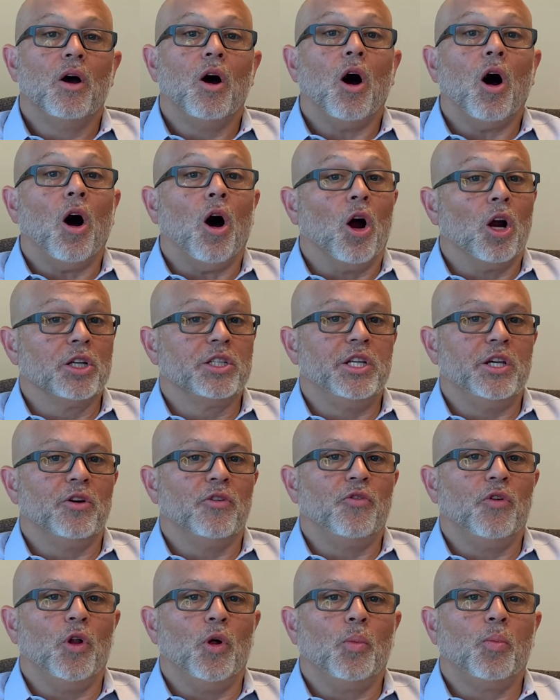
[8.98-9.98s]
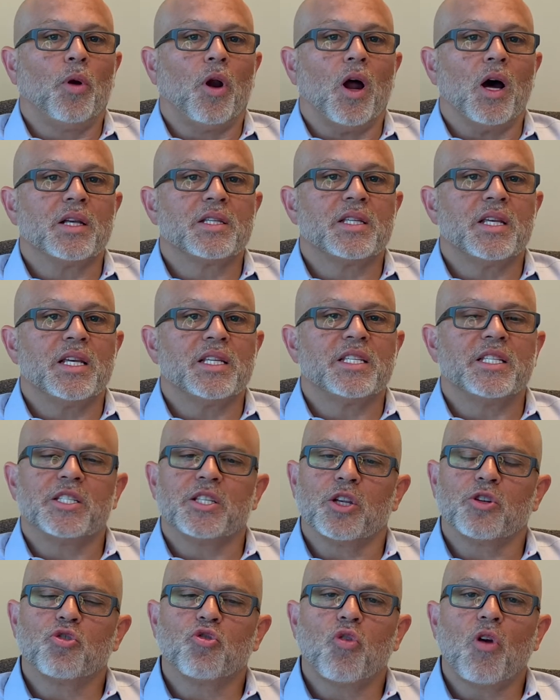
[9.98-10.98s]
Our deal flow process is
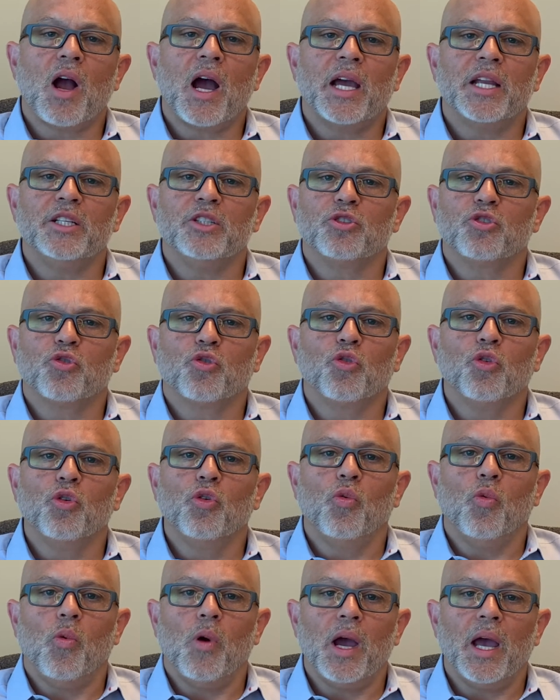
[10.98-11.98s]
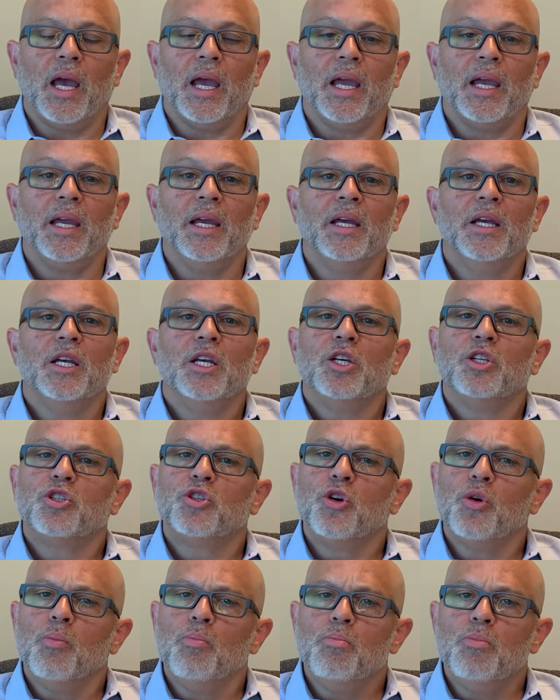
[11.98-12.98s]
a tried and true way
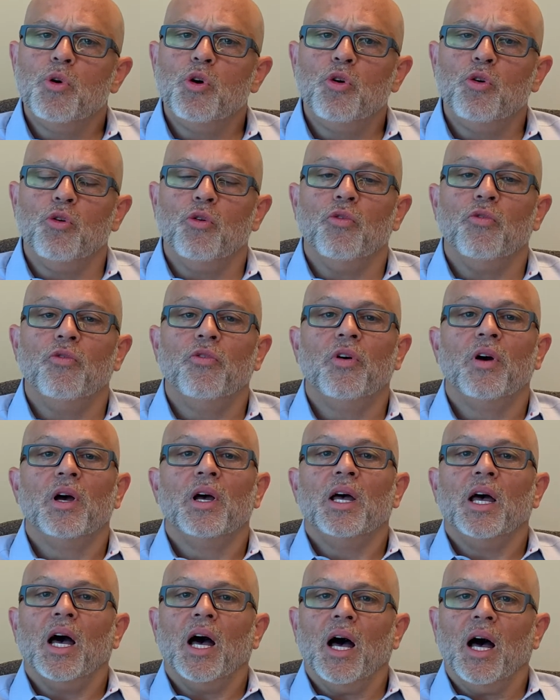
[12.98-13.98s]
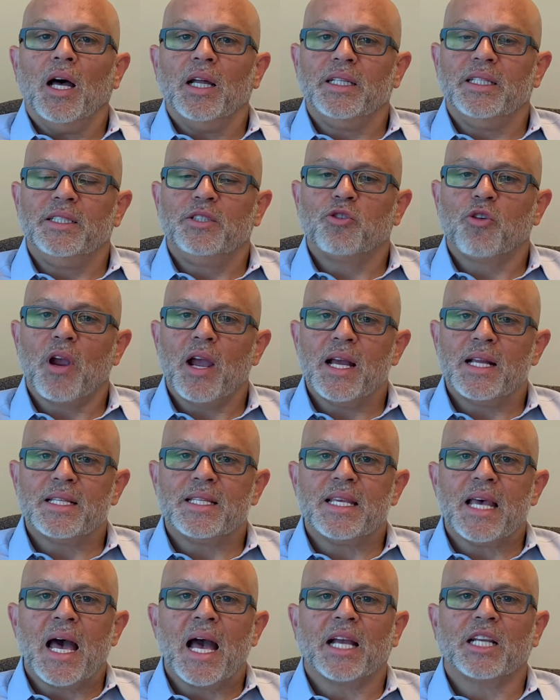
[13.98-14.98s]
to move a
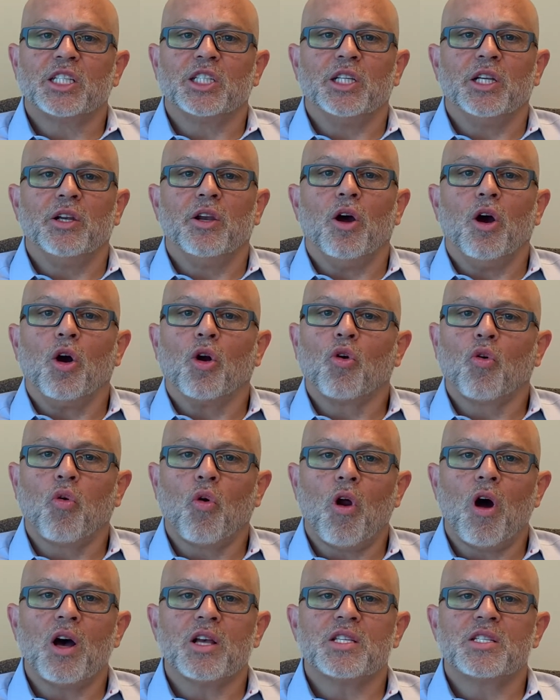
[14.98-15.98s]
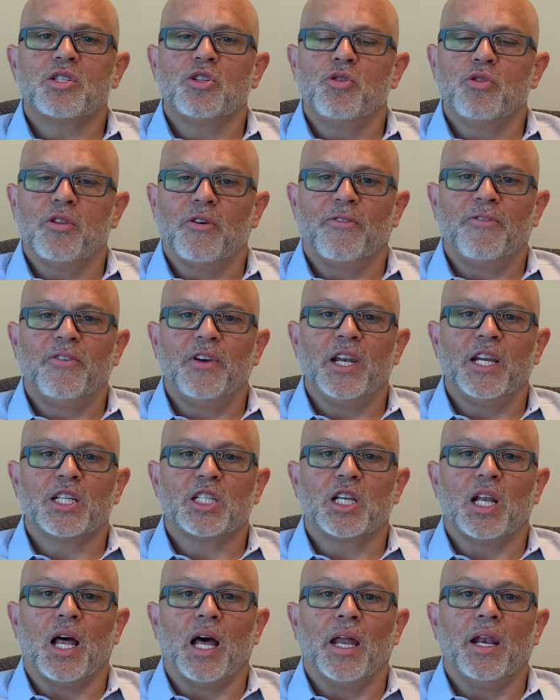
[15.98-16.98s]
transaction across to the finish
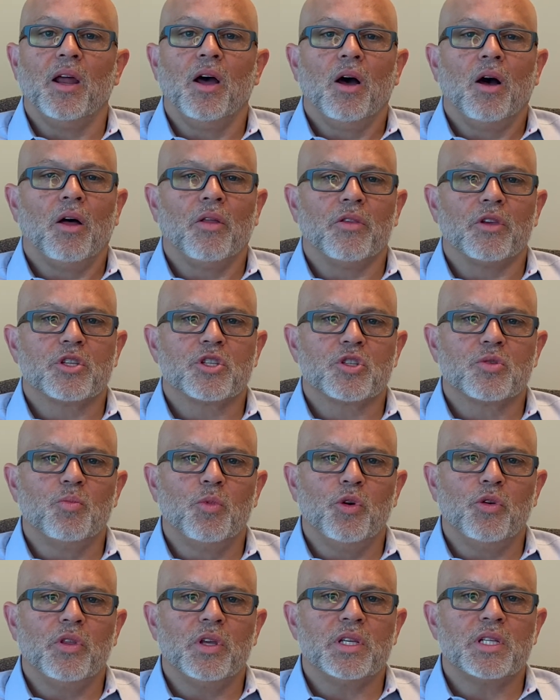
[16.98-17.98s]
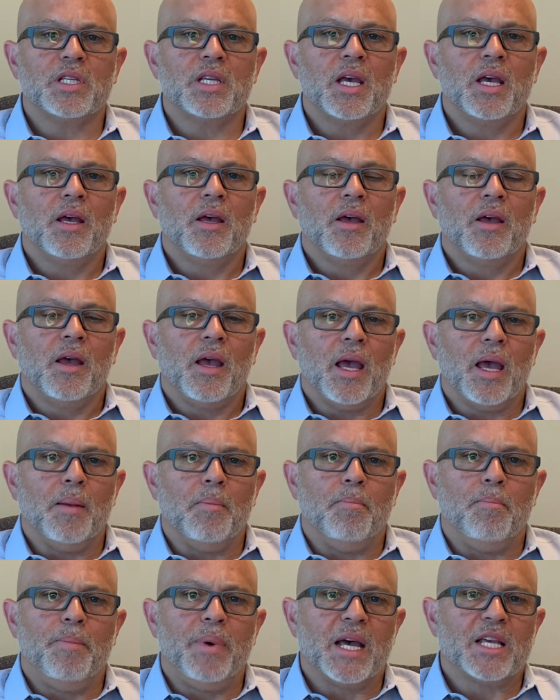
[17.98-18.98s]
line on the smoothest
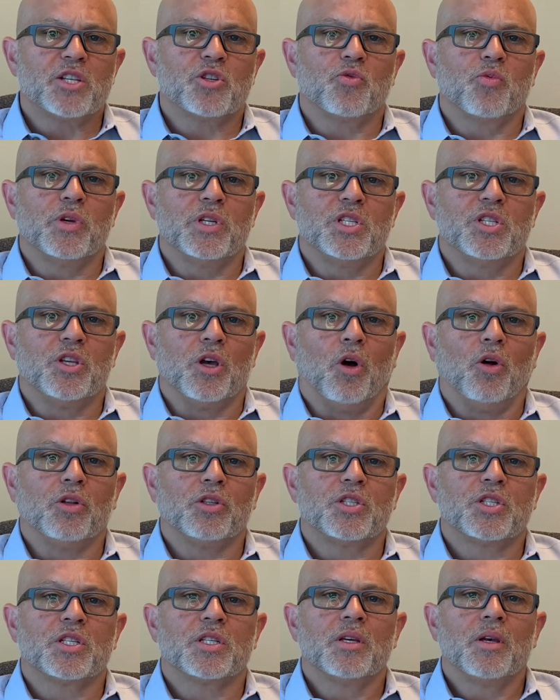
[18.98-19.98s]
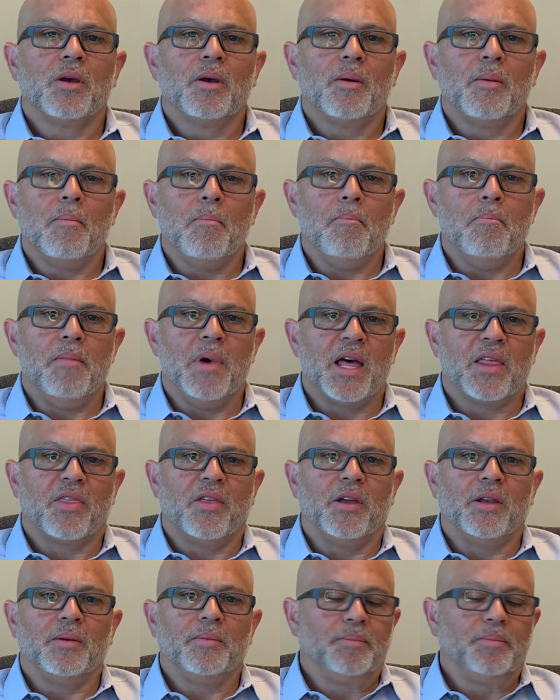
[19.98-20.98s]
and best results method.